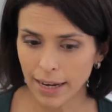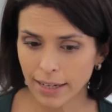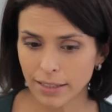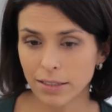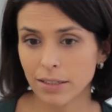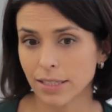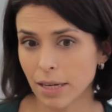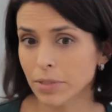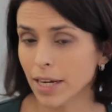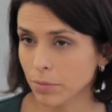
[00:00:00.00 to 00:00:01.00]
and uh,
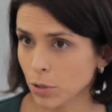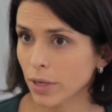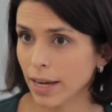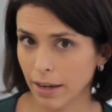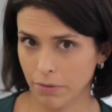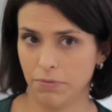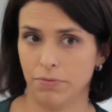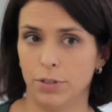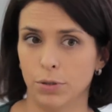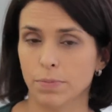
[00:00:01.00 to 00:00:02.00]
sometimes we have
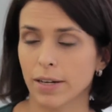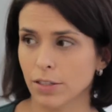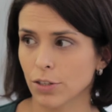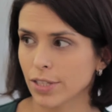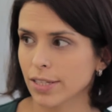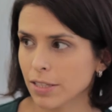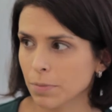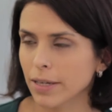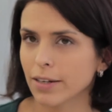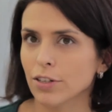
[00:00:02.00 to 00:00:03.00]
Toastmasters as
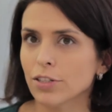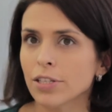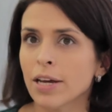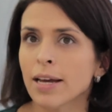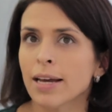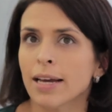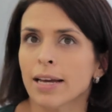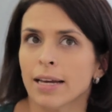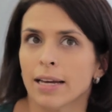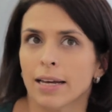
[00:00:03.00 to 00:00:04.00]
speakers.
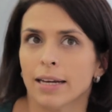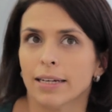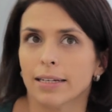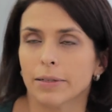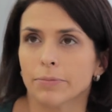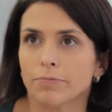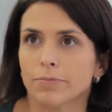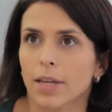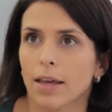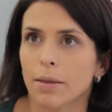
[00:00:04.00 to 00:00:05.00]
Um,
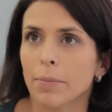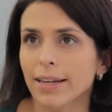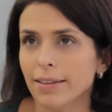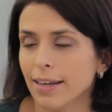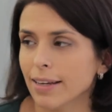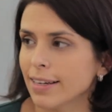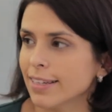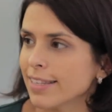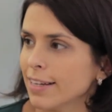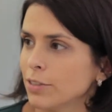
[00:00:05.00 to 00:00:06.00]
the main thing
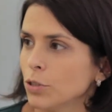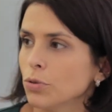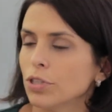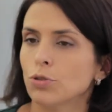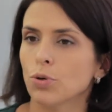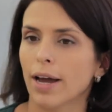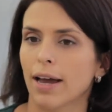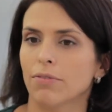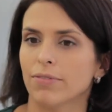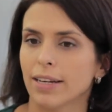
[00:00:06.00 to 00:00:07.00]
is that you need to
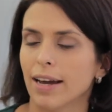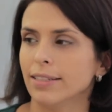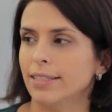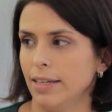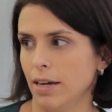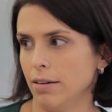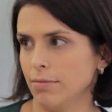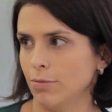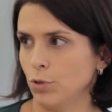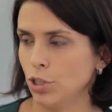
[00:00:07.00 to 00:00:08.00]
have an idea
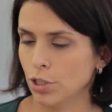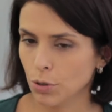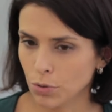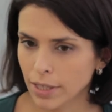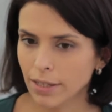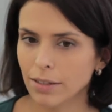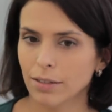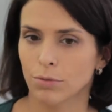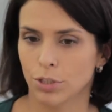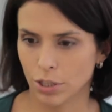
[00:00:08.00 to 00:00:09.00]
which is unique,
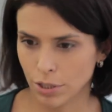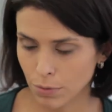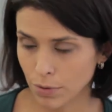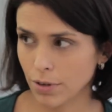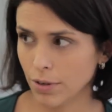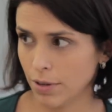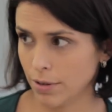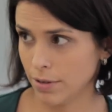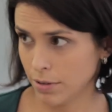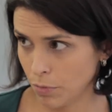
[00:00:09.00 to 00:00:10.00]
which is worth uh,